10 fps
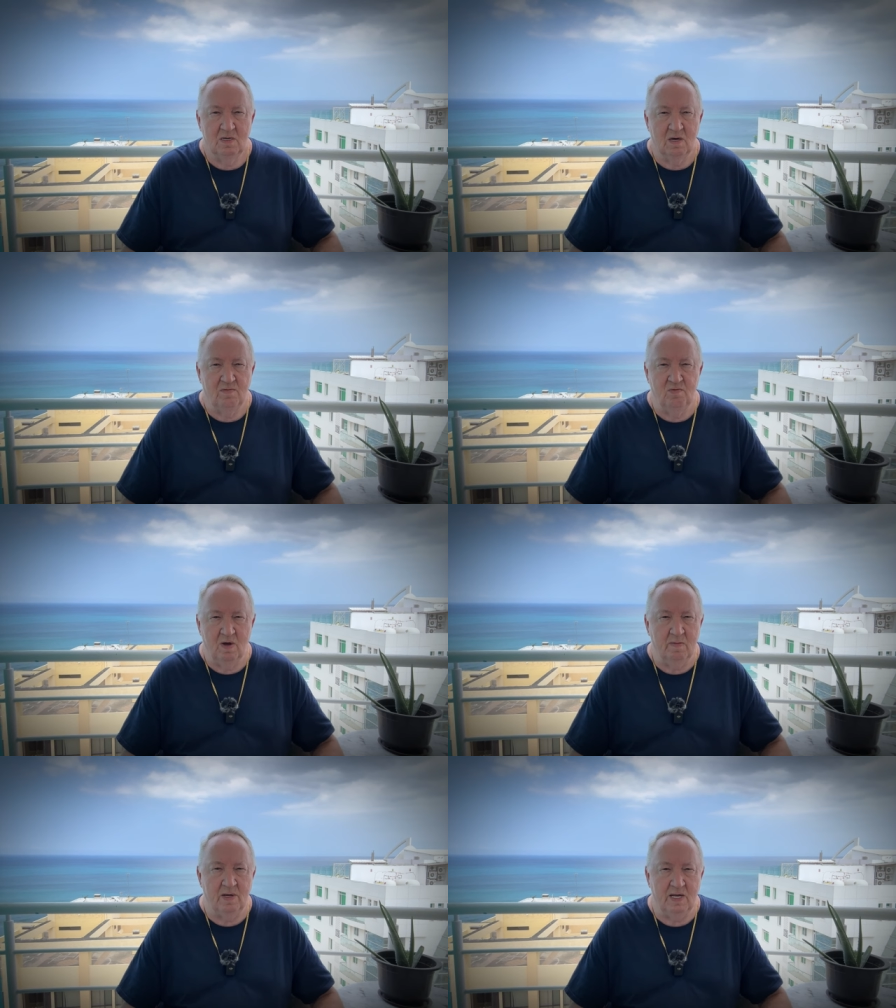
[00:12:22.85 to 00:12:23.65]
of
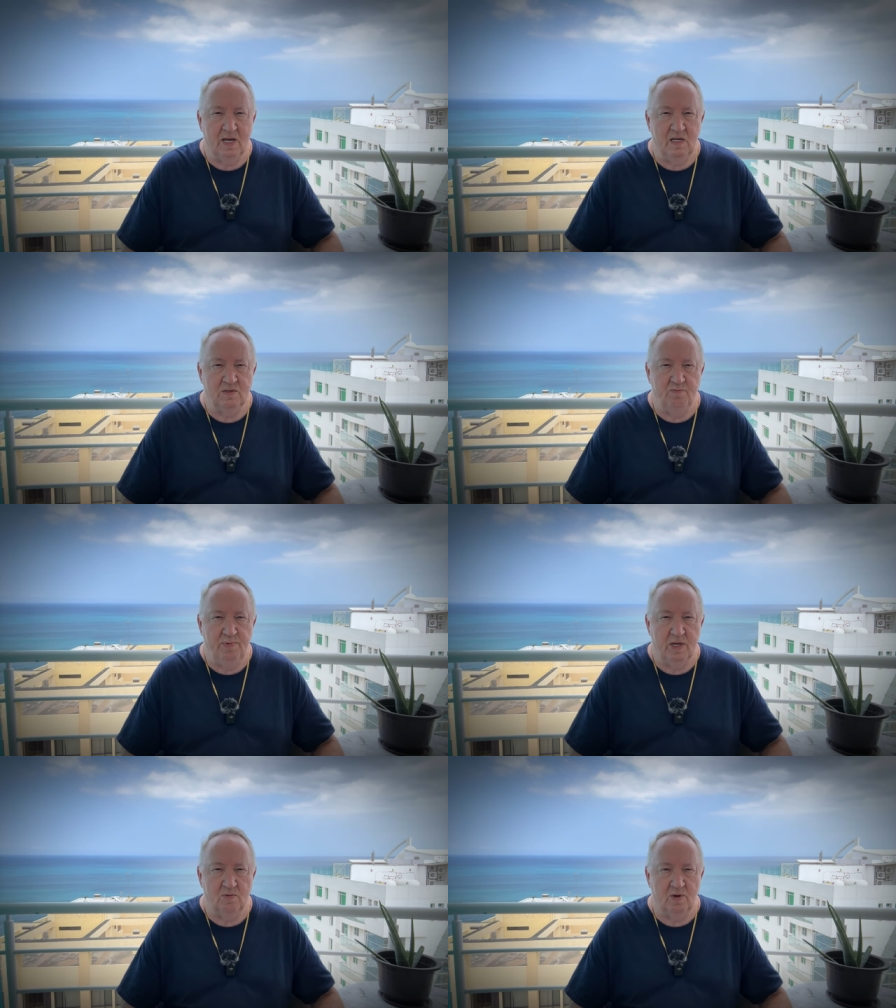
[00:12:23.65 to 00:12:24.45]
women that he's
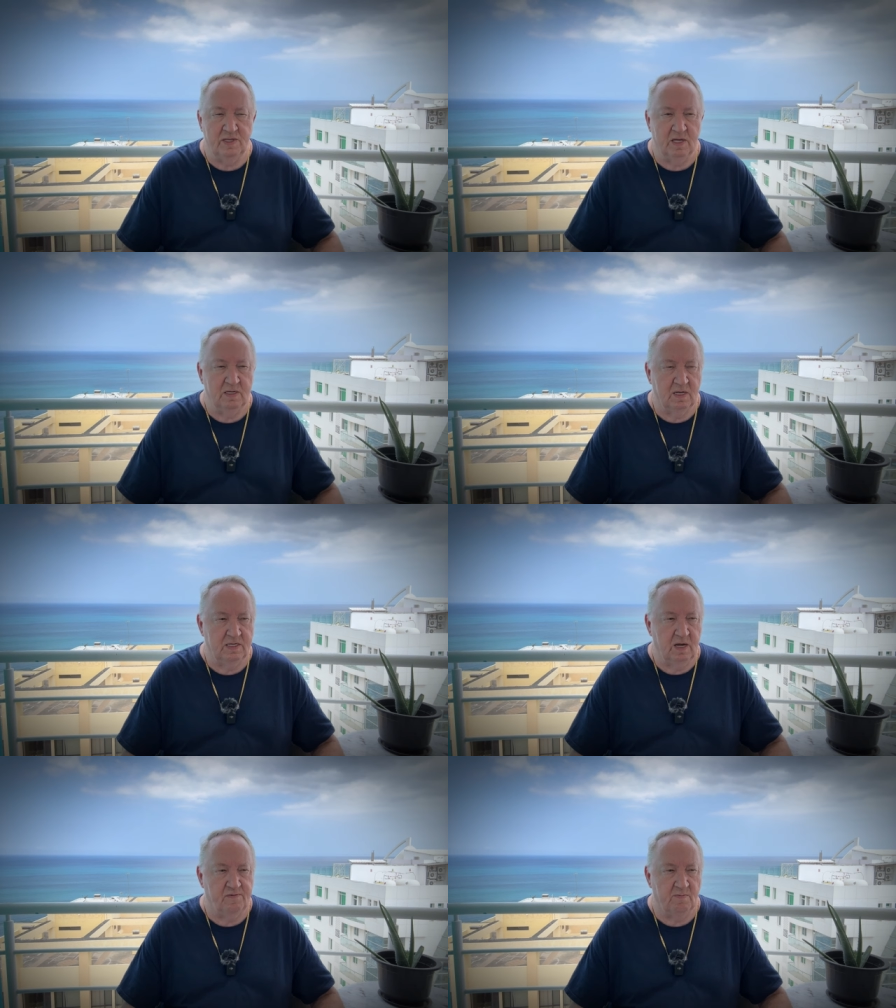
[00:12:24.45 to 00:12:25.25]
been with in the
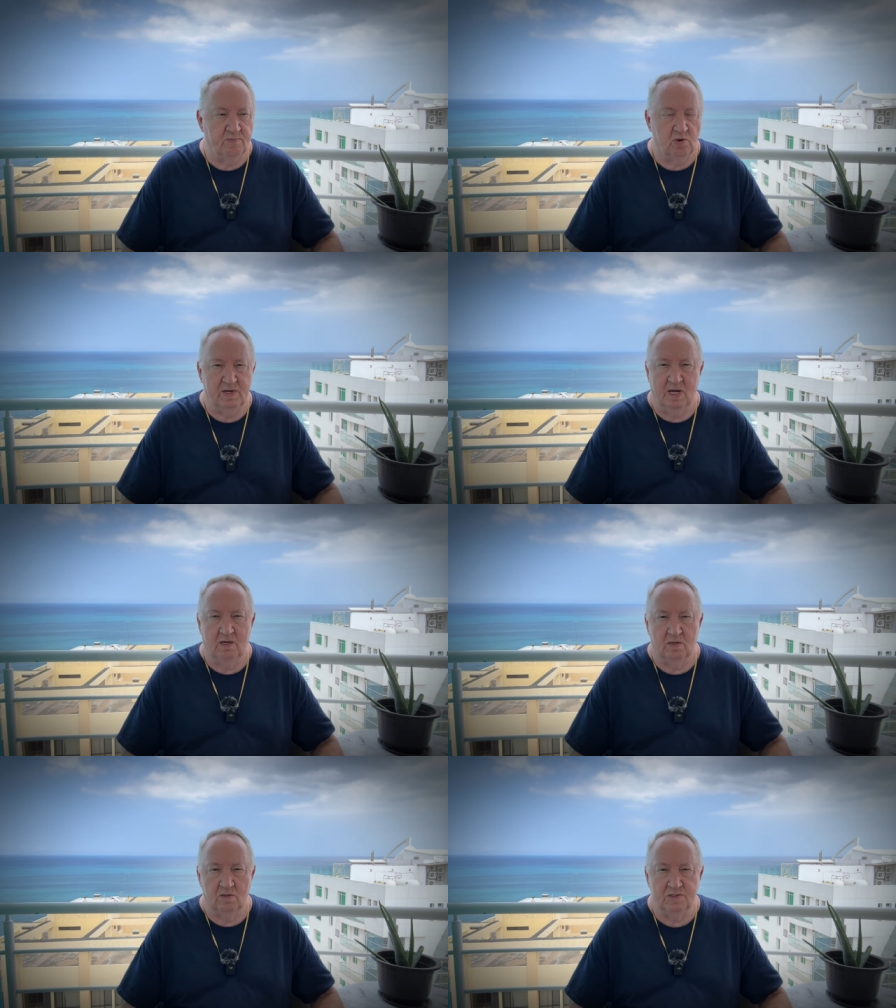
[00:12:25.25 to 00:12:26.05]
different
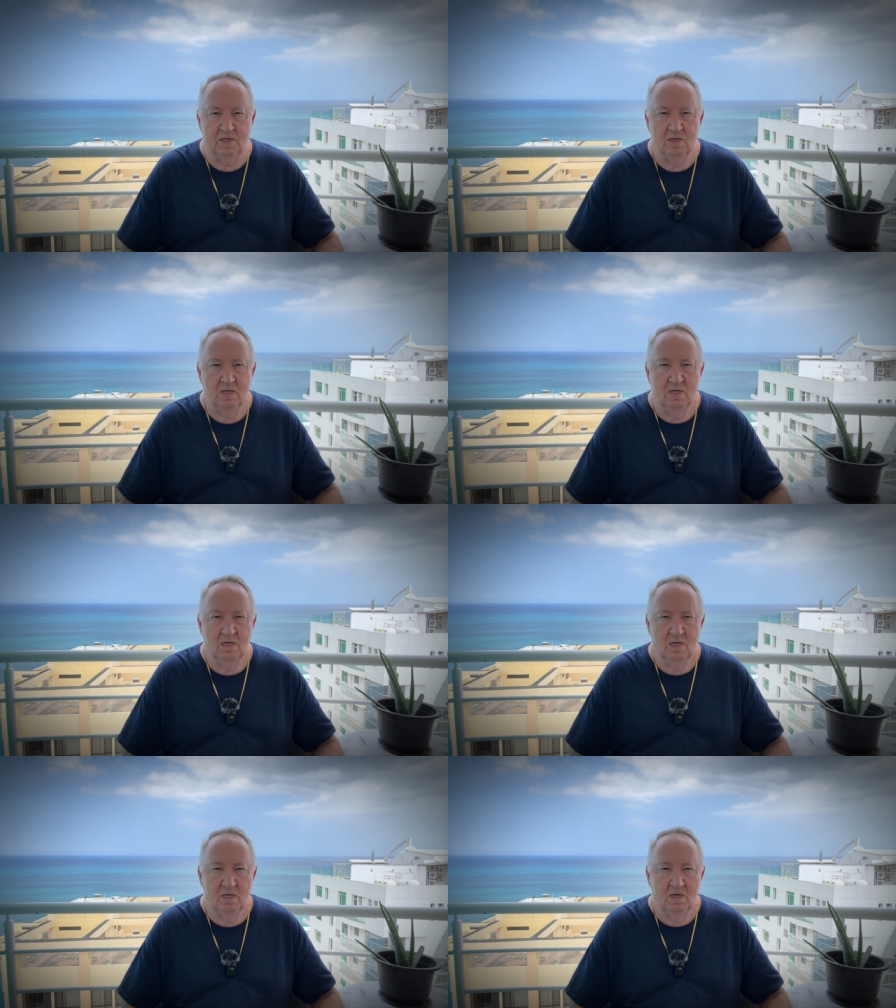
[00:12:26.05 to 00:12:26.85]
bordellos
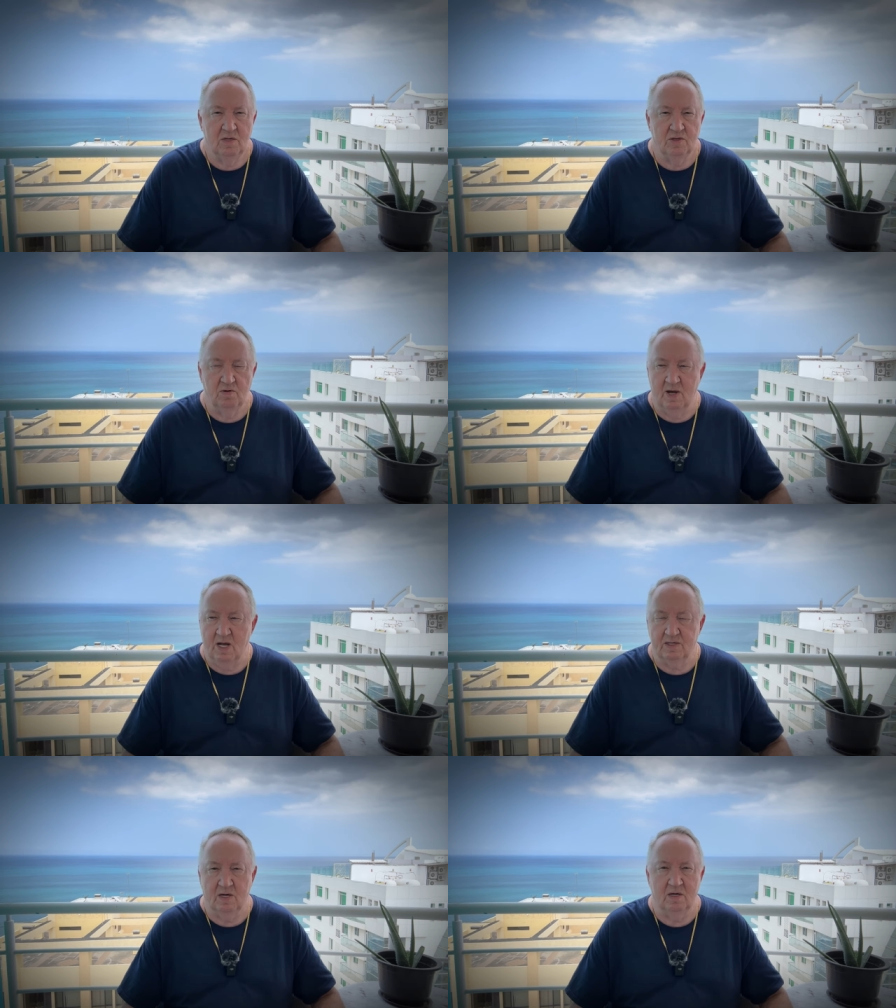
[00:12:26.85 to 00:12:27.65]

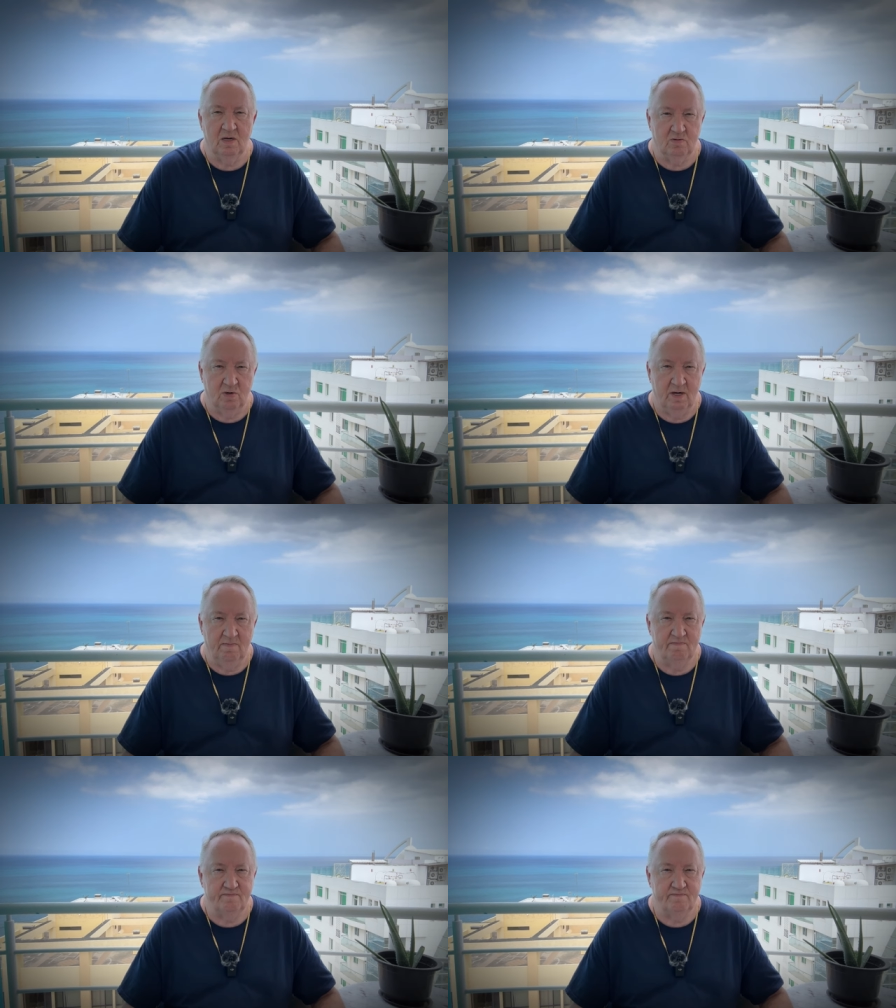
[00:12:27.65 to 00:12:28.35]
throughout the country.